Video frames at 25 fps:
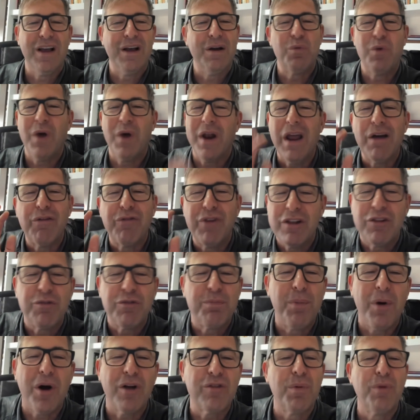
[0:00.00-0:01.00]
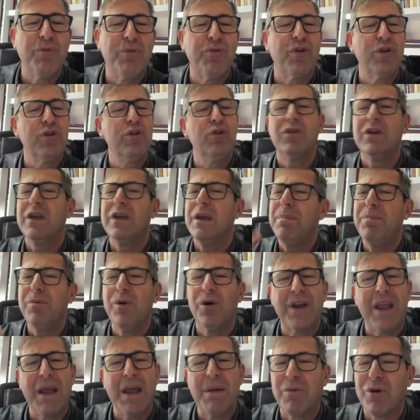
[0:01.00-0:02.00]
whenever it's possible for you, keep
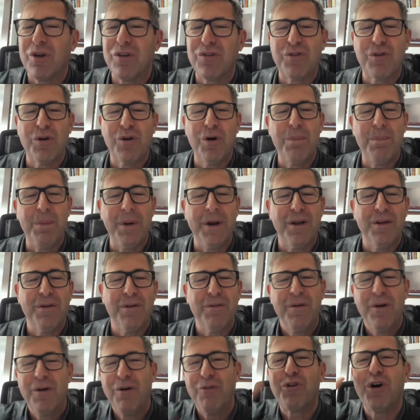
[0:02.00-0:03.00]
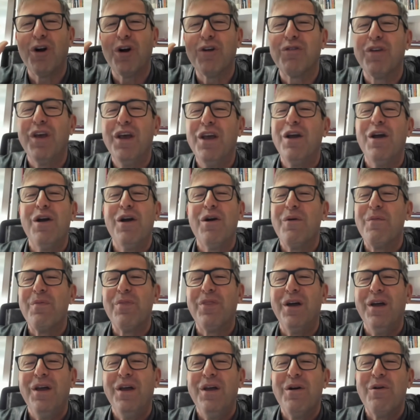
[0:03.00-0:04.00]
your cameras open. And of course,
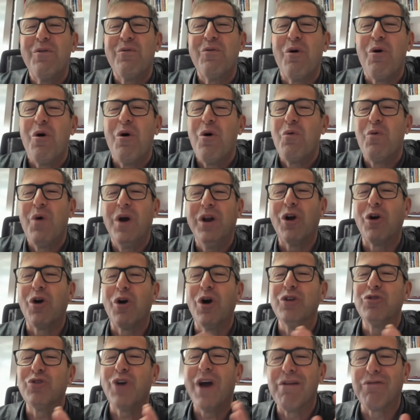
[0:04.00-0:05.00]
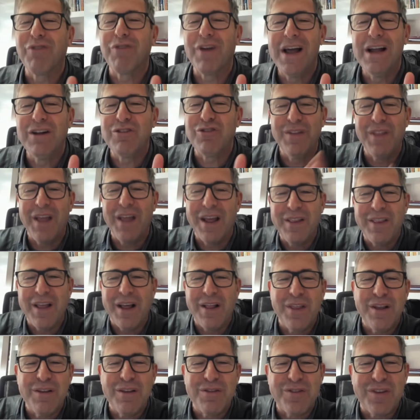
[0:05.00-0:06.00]
when you're going to have lunch,
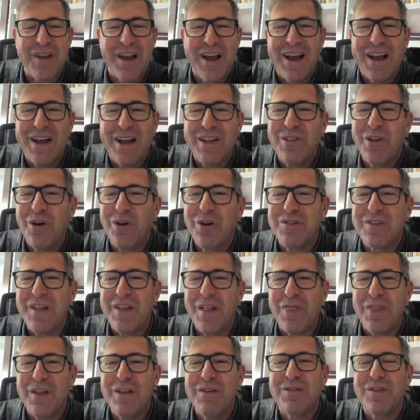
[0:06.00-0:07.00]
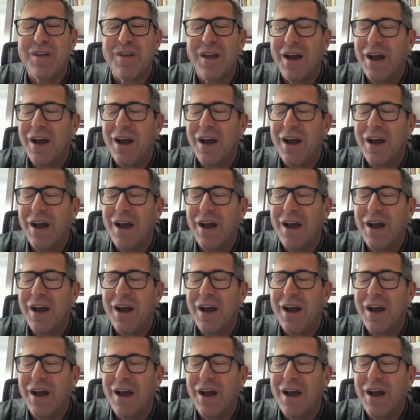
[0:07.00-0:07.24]
and this notice that this